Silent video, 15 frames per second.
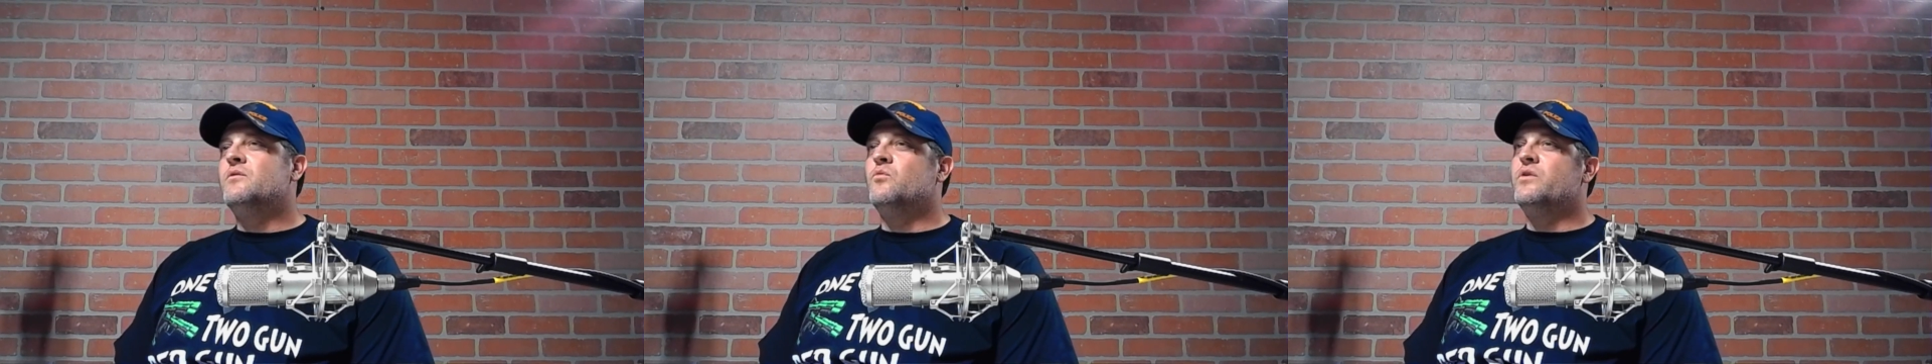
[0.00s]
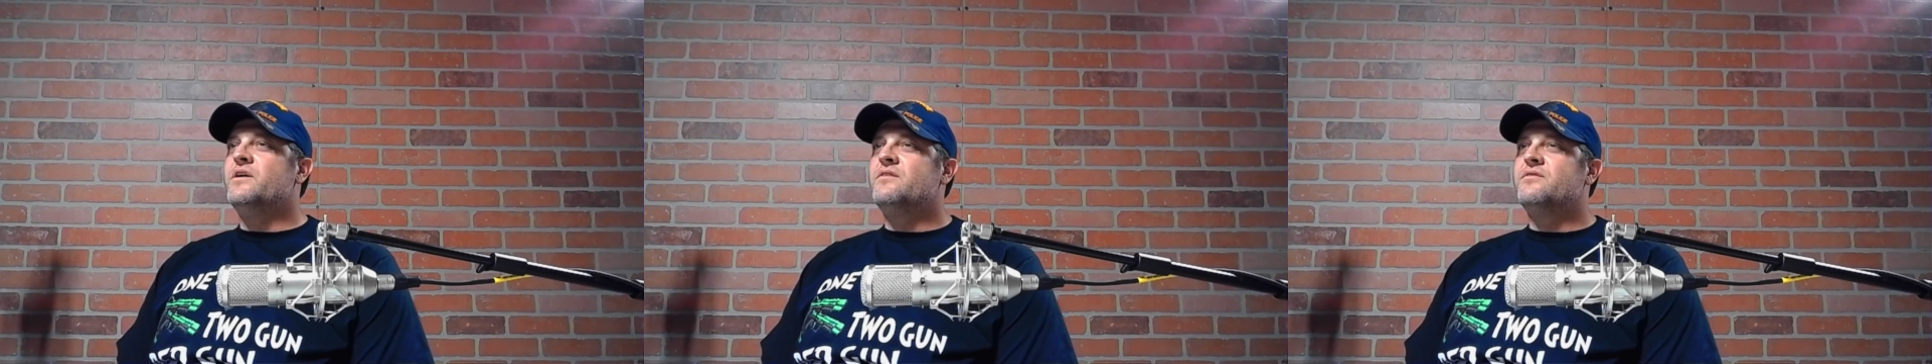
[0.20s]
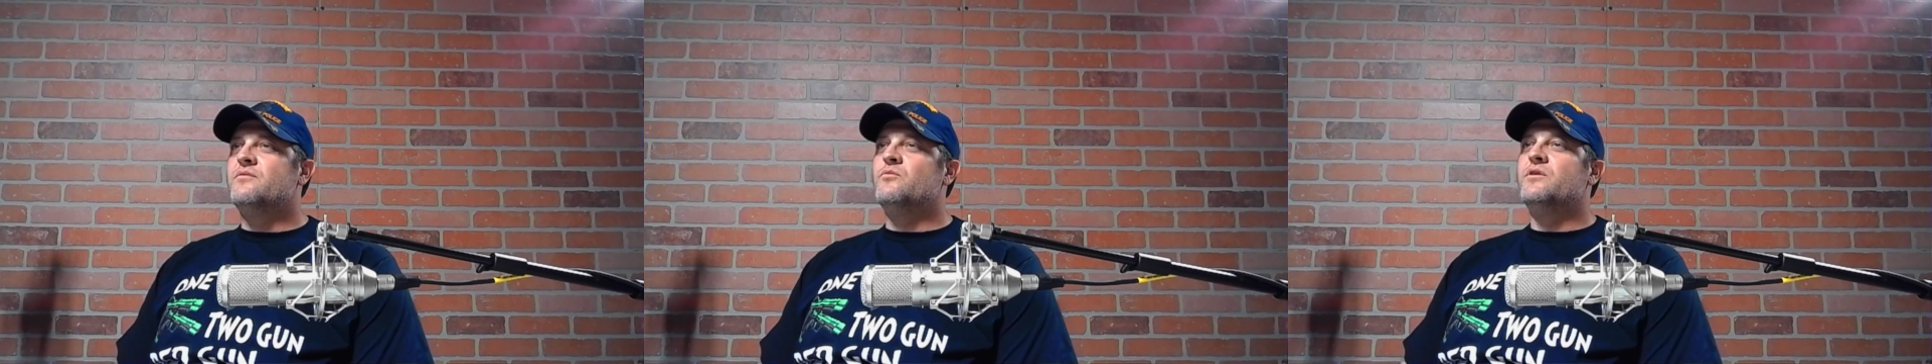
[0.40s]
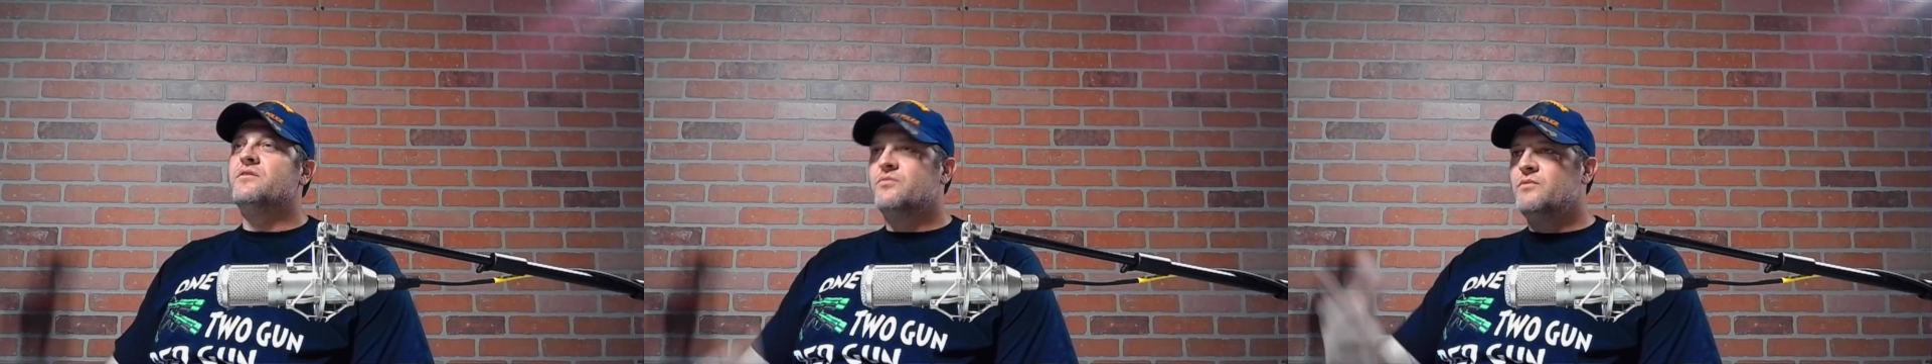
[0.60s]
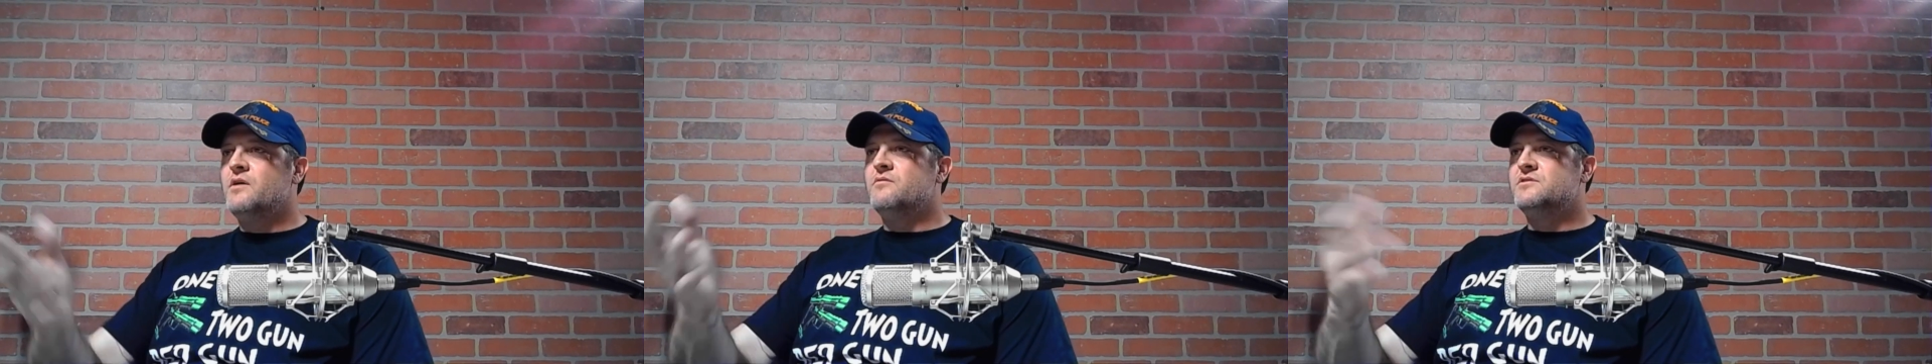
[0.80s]
With
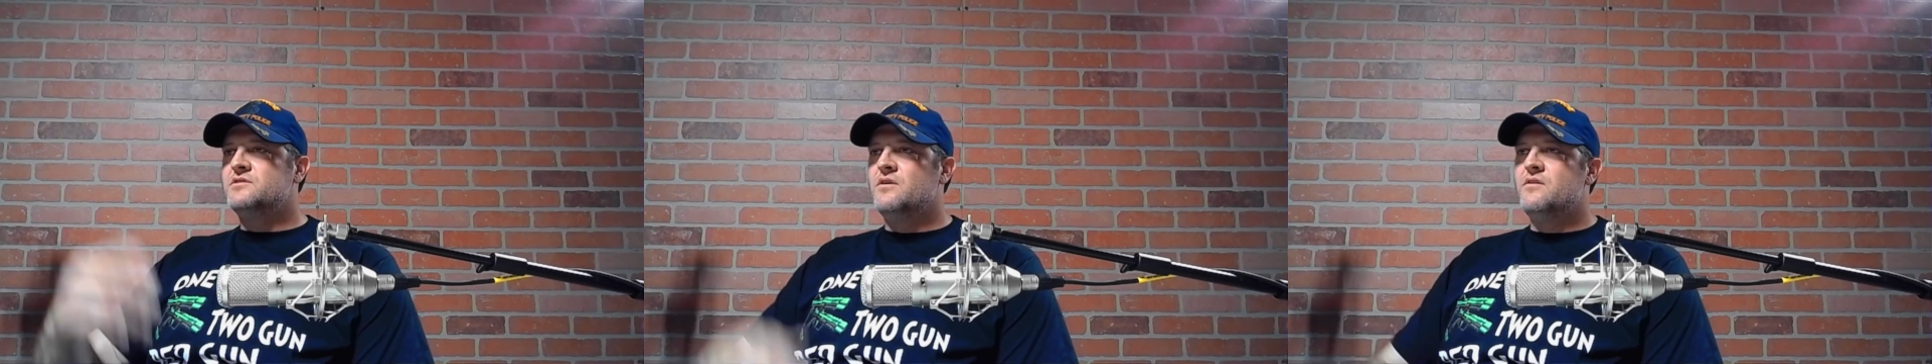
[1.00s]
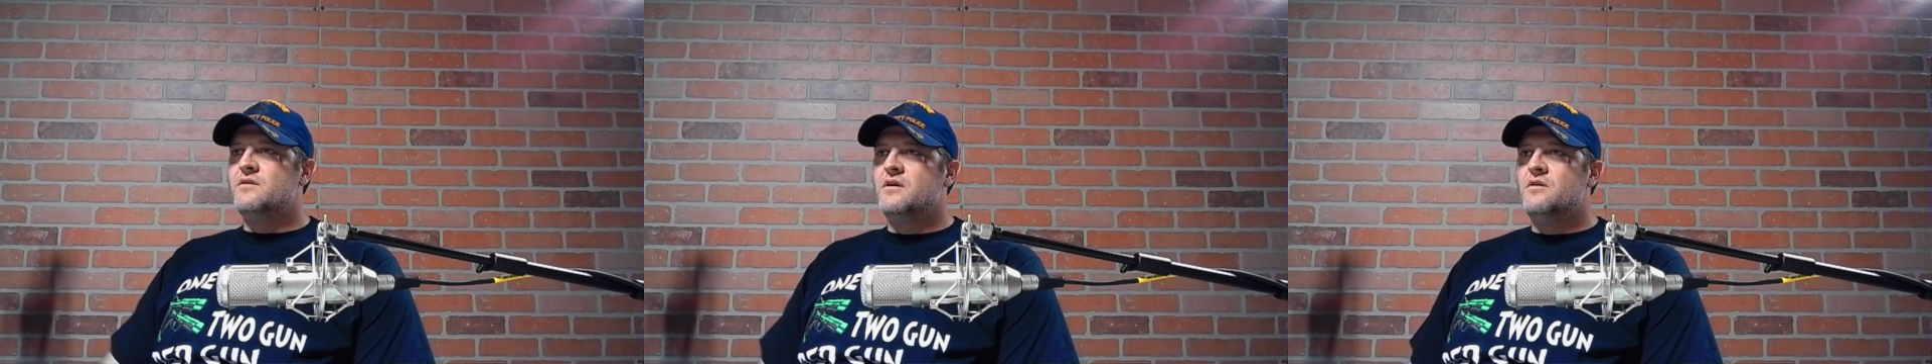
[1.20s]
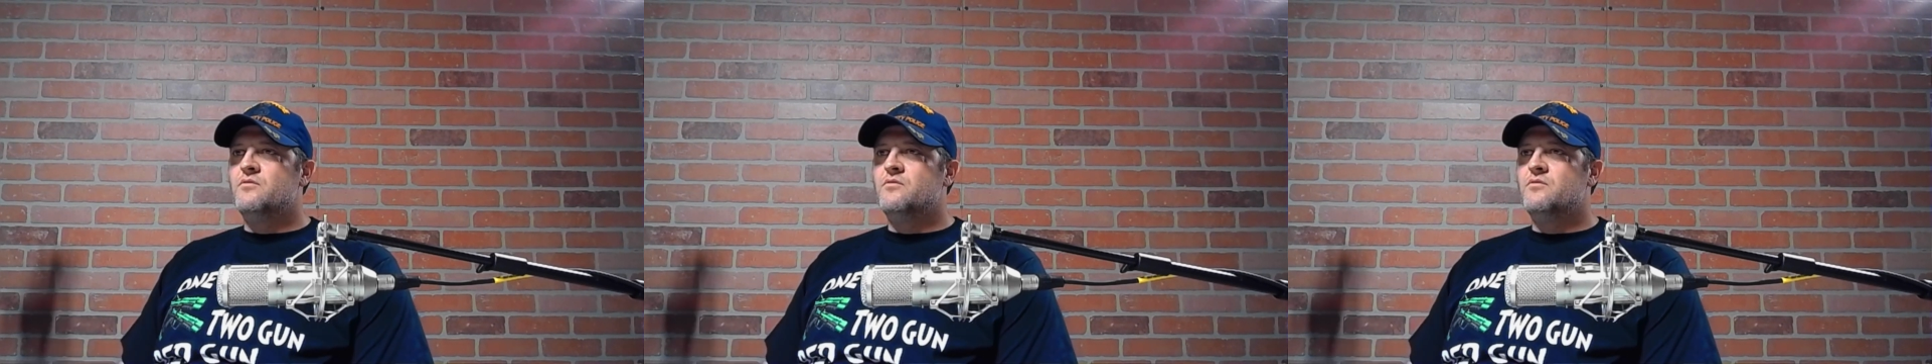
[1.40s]
what was going on